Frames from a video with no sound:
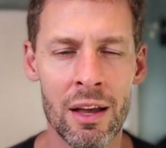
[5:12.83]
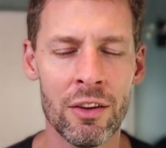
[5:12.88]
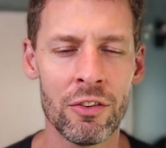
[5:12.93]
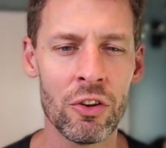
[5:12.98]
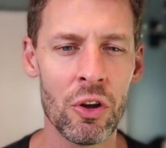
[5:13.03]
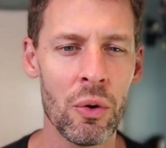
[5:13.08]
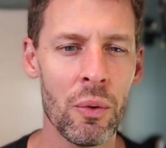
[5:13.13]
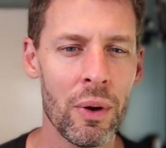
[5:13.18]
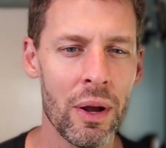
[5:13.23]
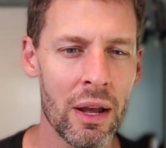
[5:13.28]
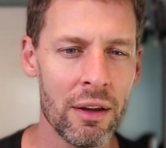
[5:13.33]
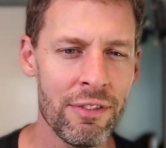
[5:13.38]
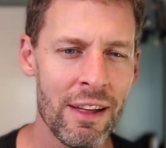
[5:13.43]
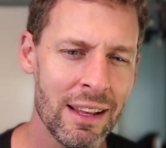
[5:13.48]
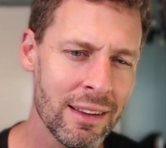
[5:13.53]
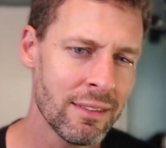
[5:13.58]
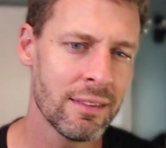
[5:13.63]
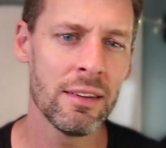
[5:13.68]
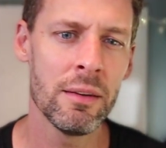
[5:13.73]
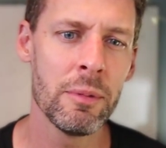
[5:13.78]
So if
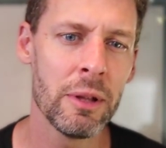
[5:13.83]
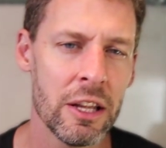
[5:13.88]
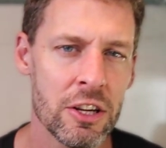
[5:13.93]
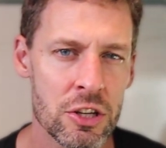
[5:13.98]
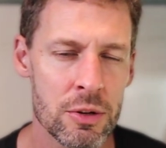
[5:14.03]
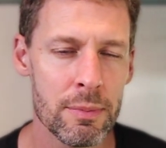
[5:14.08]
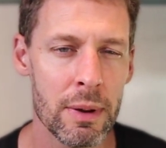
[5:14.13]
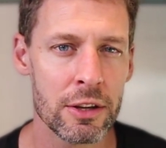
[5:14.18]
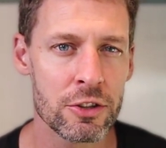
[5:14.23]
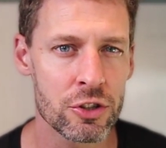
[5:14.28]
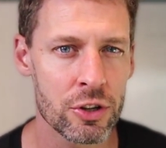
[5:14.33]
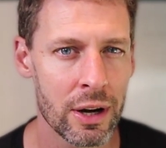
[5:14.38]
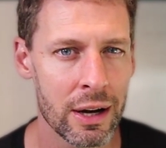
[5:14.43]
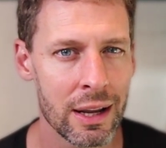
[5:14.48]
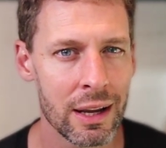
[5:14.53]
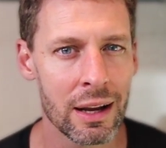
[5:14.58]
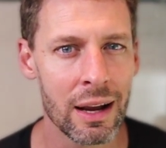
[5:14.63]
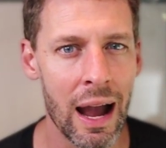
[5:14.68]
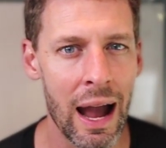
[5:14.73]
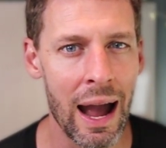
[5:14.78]
that's simulation-based
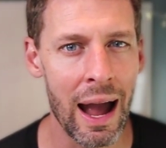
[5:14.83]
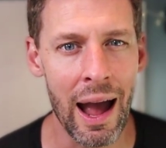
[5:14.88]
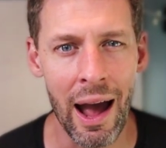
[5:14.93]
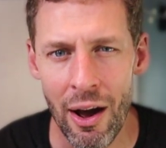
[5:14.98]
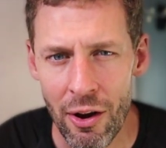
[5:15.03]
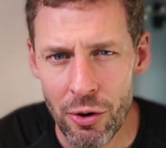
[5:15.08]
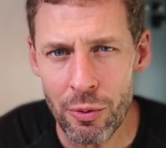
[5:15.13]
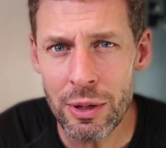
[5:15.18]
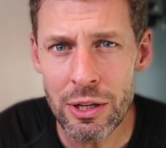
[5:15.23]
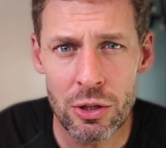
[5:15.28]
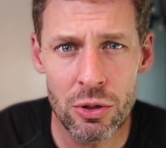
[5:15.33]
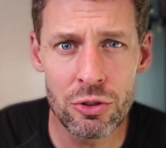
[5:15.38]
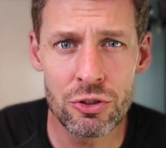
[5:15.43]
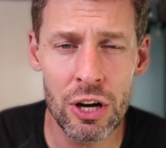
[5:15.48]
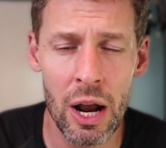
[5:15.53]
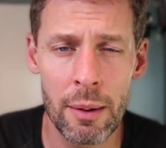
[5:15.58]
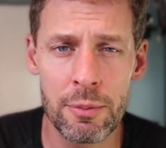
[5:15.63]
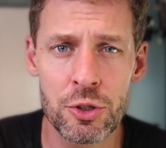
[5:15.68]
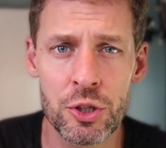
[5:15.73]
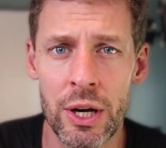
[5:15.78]
training, how do we do
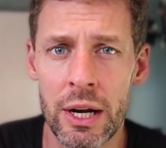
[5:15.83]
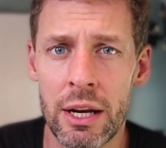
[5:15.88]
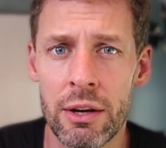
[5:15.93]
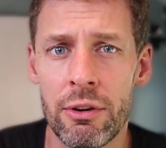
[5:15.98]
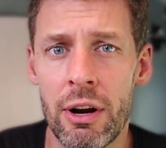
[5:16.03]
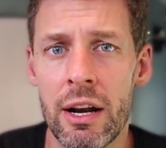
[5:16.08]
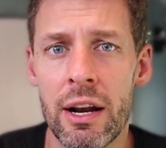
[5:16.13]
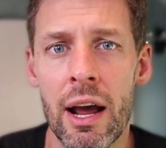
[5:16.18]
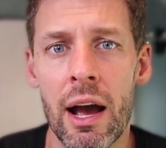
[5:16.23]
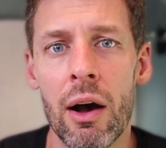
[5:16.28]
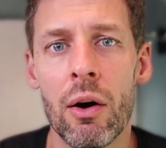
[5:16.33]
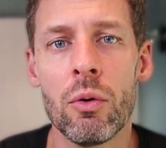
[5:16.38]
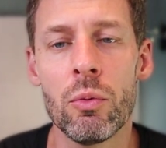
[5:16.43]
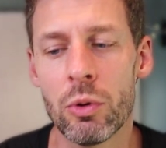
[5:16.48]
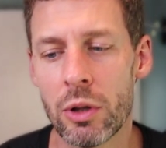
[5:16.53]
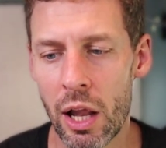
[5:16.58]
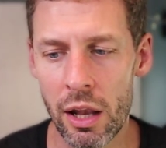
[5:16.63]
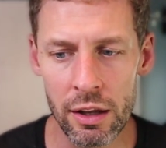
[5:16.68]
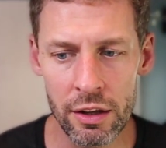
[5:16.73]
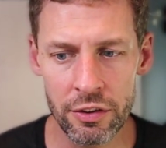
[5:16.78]
job training right now?
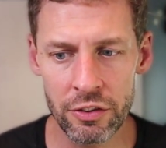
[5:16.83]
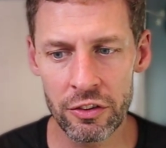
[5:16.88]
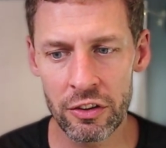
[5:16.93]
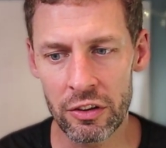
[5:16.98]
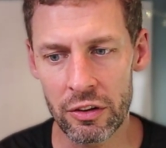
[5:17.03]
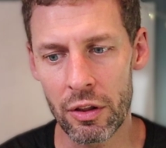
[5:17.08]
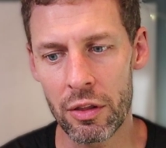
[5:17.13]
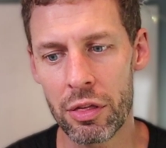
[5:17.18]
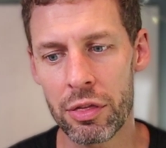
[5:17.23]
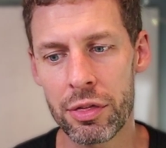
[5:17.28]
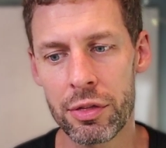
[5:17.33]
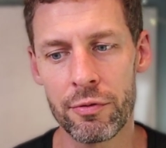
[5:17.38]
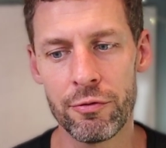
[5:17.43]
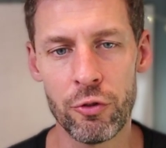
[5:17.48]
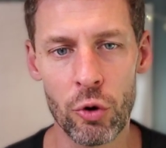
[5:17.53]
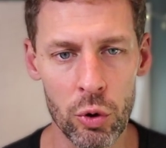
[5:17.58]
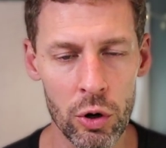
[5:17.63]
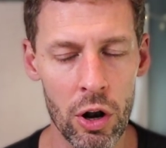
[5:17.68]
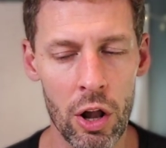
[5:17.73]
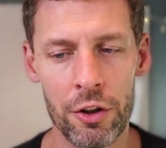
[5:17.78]
Well, I'll list
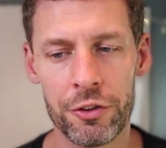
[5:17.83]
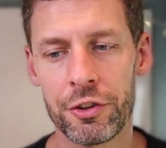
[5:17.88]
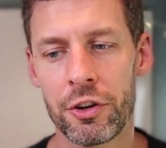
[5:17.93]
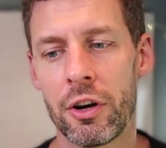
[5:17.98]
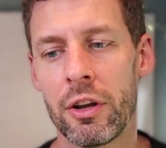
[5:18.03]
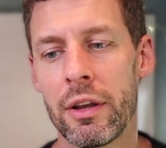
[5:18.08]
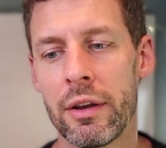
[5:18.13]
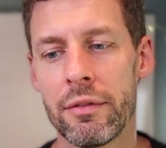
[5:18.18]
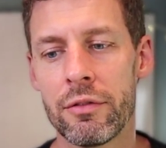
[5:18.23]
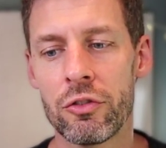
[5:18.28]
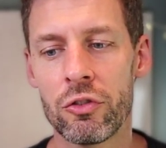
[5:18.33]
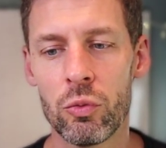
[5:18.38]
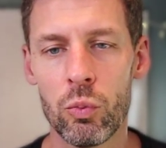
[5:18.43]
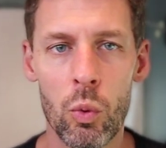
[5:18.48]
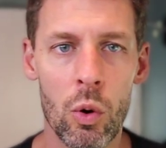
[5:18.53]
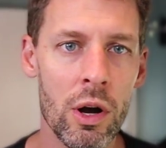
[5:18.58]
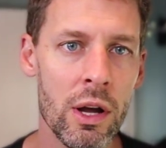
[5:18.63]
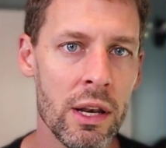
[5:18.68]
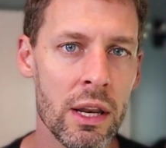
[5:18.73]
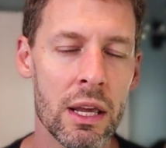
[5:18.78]
four alternatives.
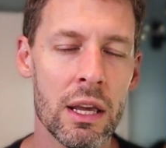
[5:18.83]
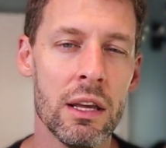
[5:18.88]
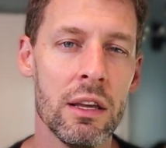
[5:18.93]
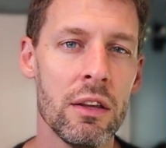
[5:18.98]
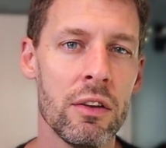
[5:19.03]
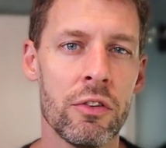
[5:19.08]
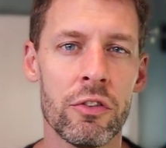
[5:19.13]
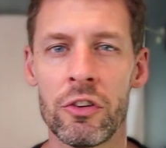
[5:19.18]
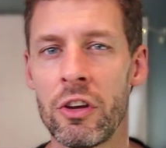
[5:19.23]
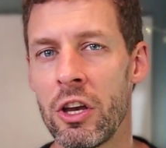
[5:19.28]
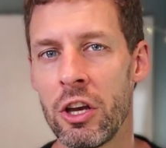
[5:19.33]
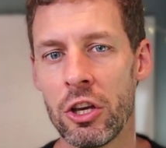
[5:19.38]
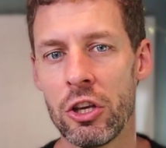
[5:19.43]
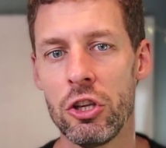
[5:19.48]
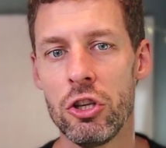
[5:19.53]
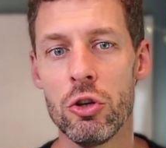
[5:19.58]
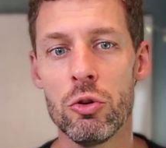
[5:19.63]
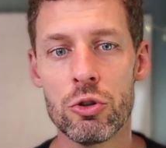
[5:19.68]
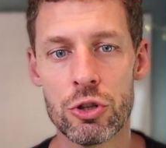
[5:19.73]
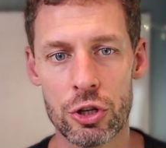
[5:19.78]
One is
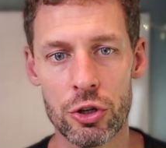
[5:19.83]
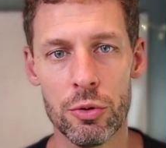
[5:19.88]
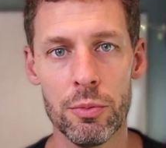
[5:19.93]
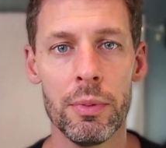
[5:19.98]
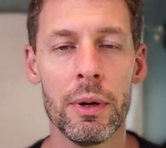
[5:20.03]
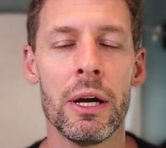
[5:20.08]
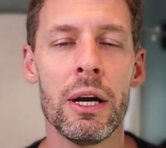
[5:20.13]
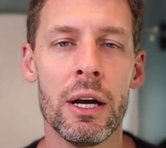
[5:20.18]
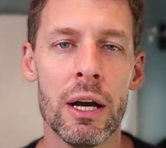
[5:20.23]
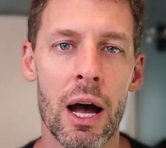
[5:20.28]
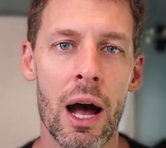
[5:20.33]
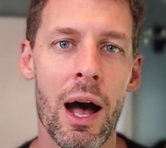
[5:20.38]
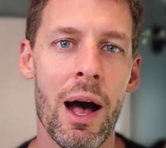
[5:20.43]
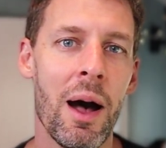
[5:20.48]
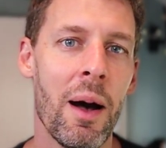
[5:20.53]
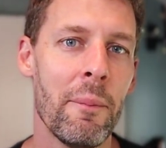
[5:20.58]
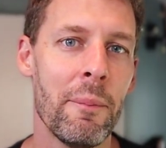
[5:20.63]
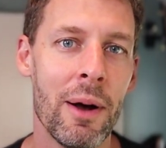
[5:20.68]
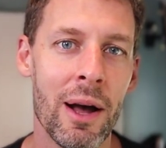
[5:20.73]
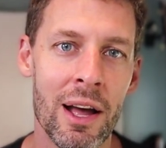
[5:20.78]
YouTube.
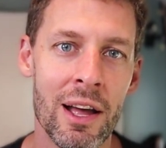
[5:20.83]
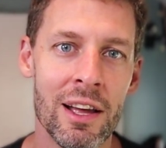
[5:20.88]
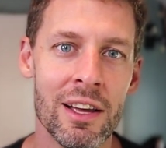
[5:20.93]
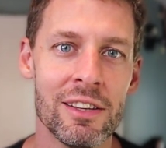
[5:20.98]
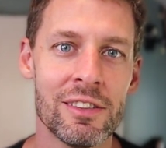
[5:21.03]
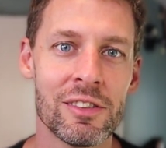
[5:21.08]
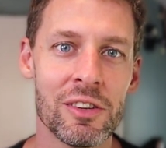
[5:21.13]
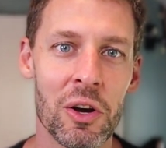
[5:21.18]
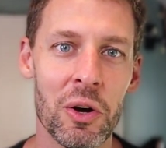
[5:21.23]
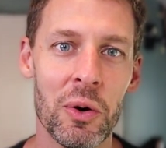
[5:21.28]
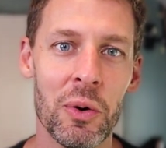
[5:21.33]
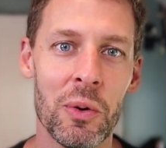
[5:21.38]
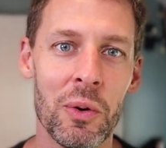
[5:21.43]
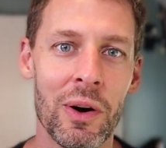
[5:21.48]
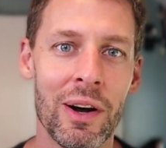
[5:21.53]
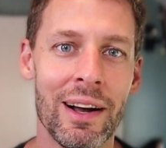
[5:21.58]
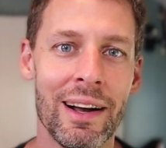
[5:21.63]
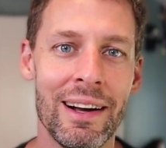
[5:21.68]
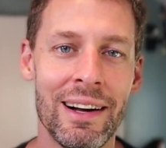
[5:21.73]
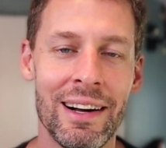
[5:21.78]
So